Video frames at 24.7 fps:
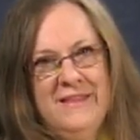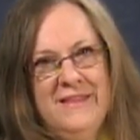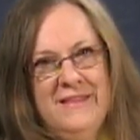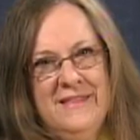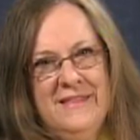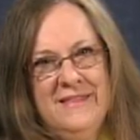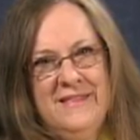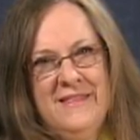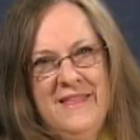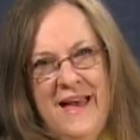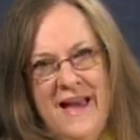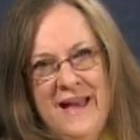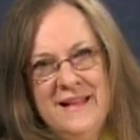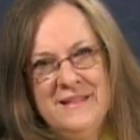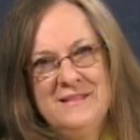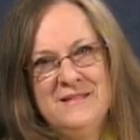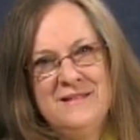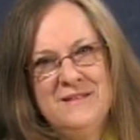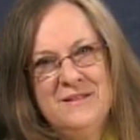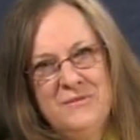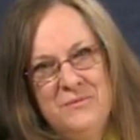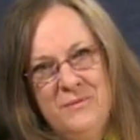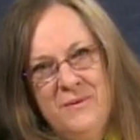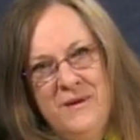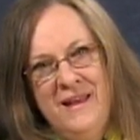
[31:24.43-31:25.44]
That's
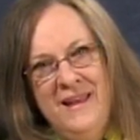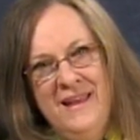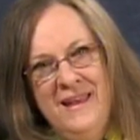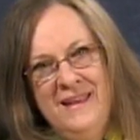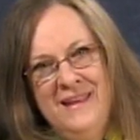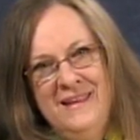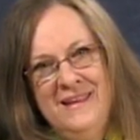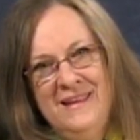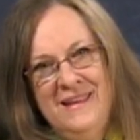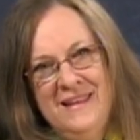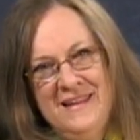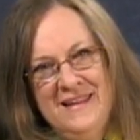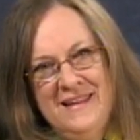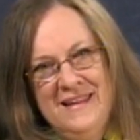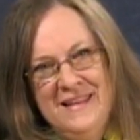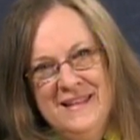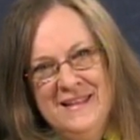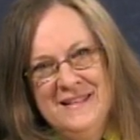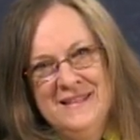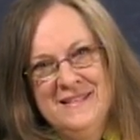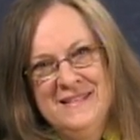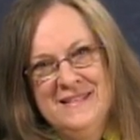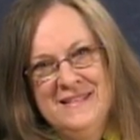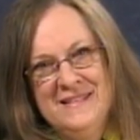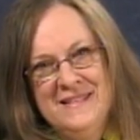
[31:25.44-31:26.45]
the Way It
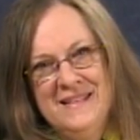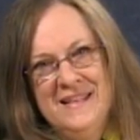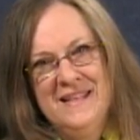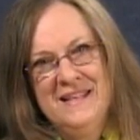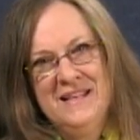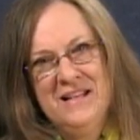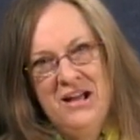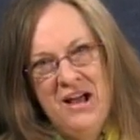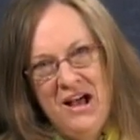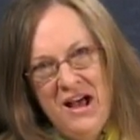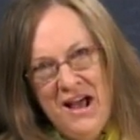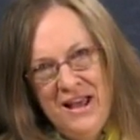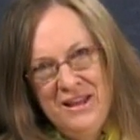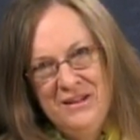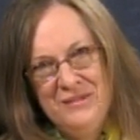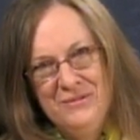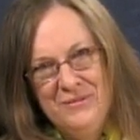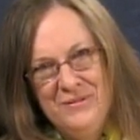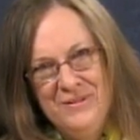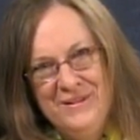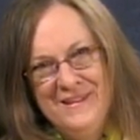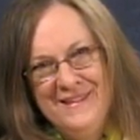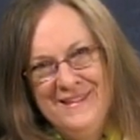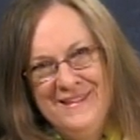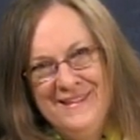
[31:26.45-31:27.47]
Is in
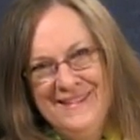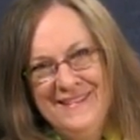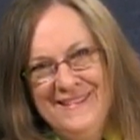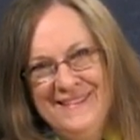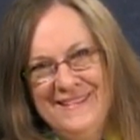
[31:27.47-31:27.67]
Cottonwood.